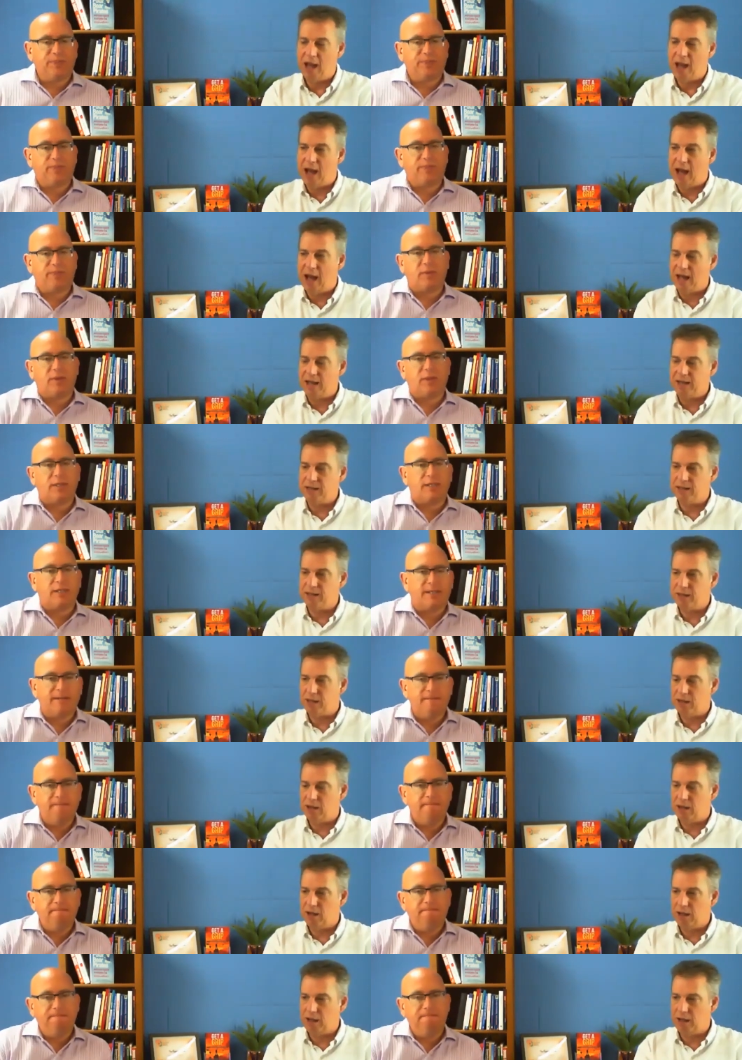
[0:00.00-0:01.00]
Speaker 1: And
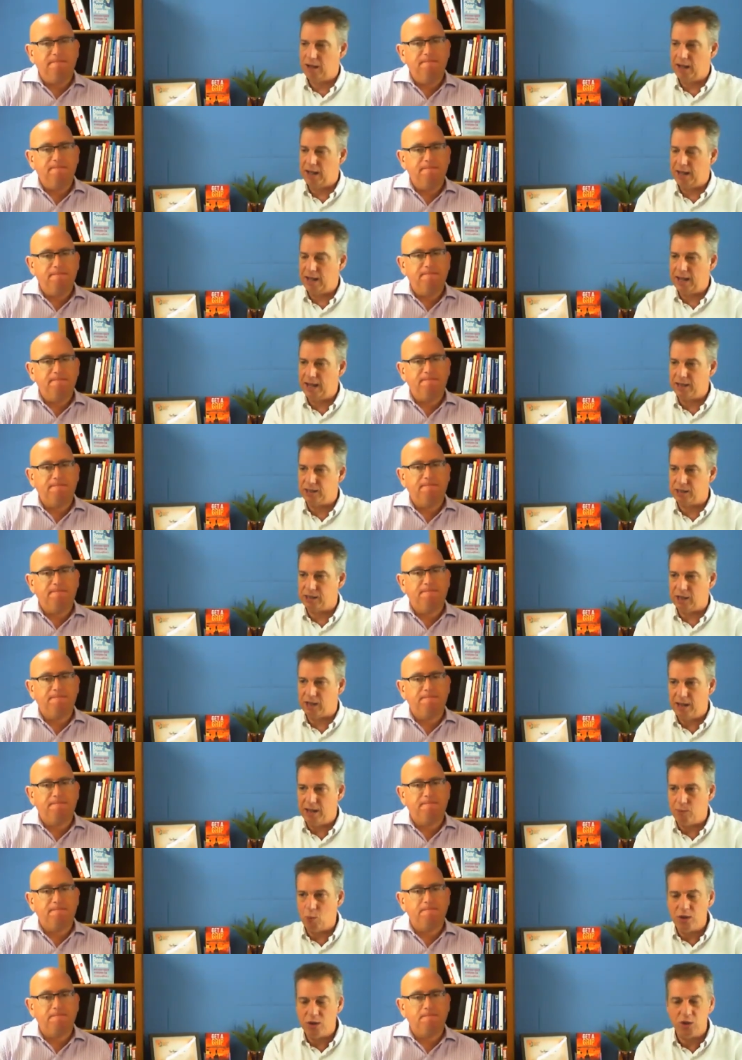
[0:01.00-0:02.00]
it's
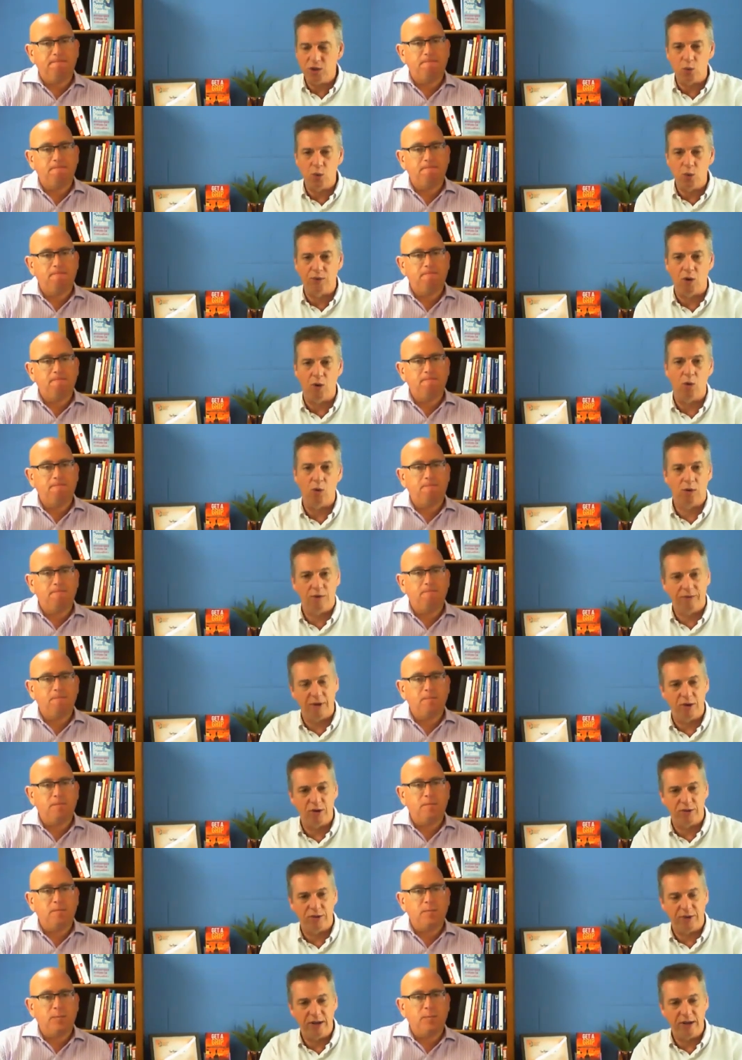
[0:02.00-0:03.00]
it, once you've got all of
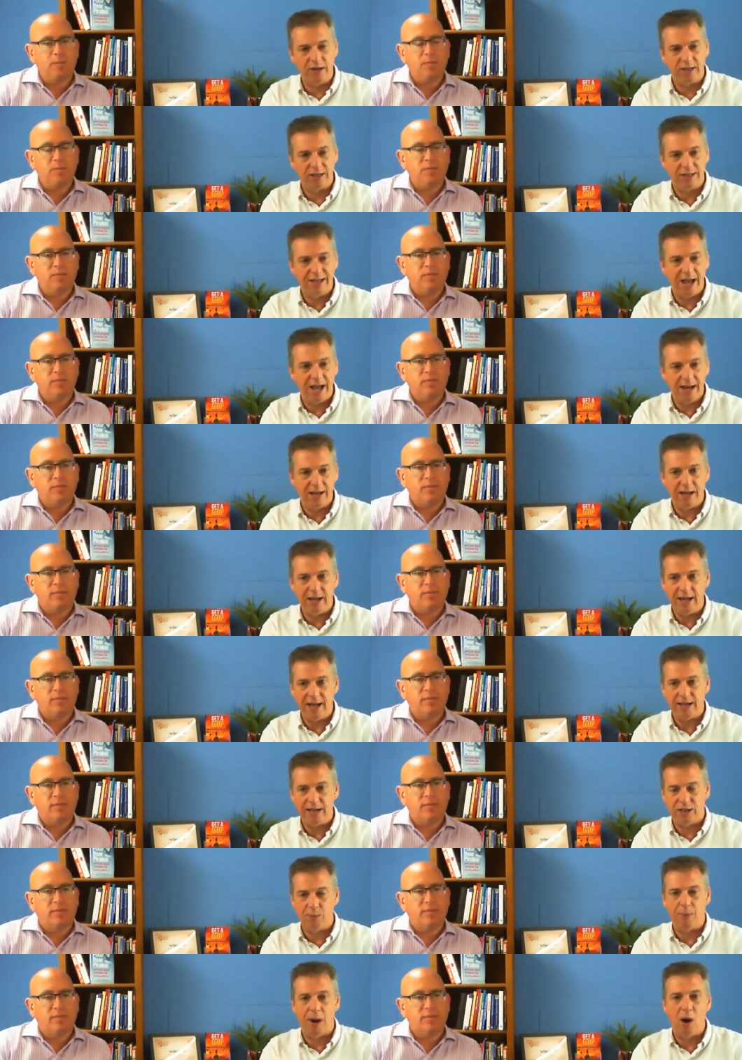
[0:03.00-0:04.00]
those things, then
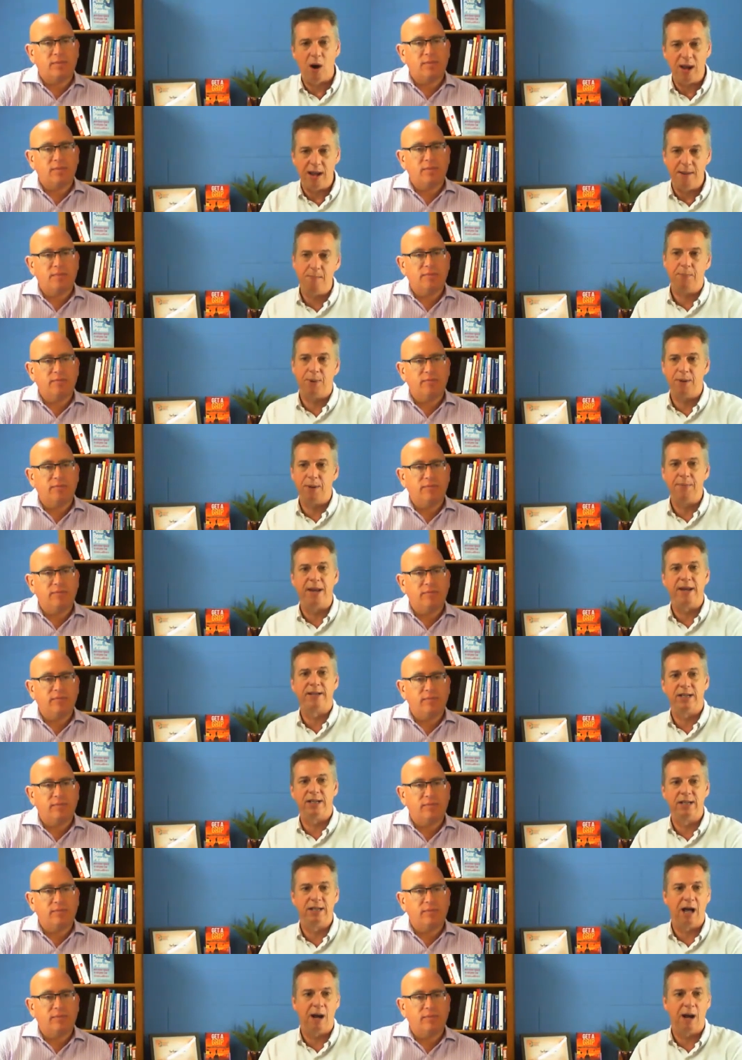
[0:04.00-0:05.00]
it's about
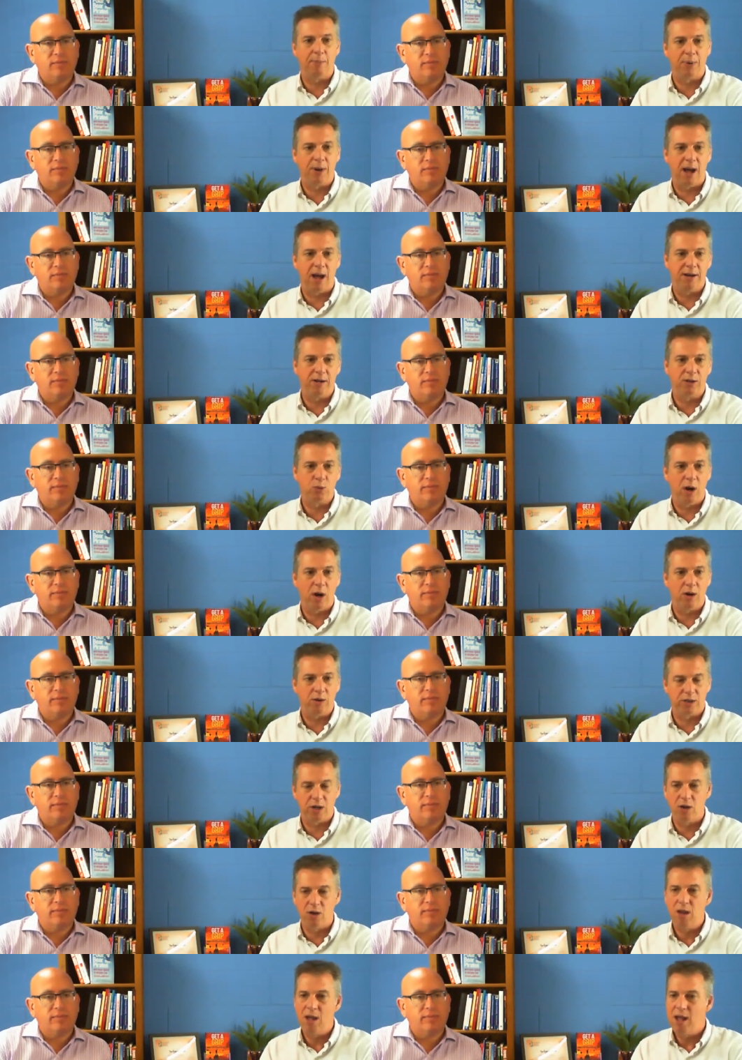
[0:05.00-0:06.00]
implementing that plan as well.
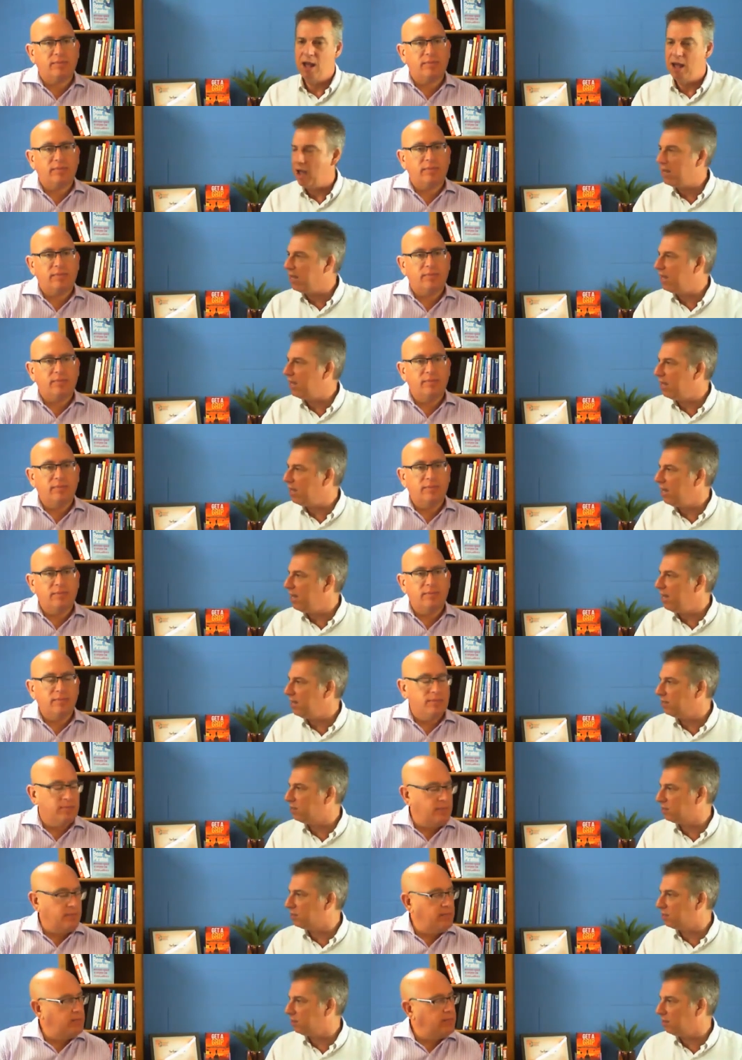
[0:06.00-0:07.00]
So it,
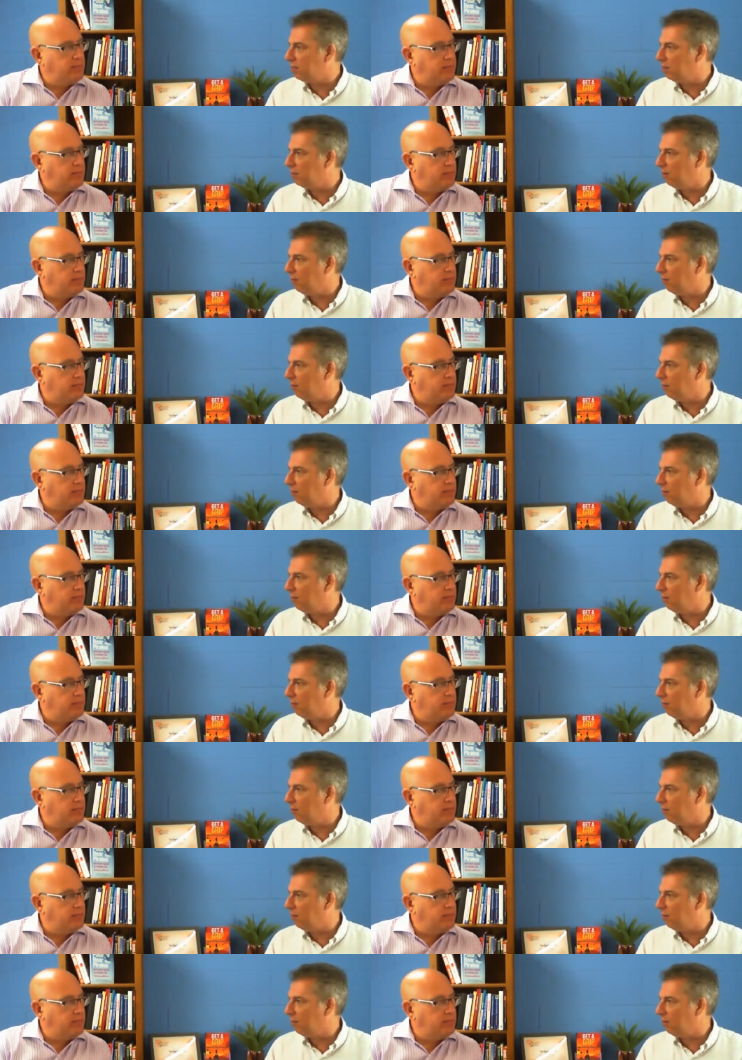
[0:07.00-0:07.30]
it's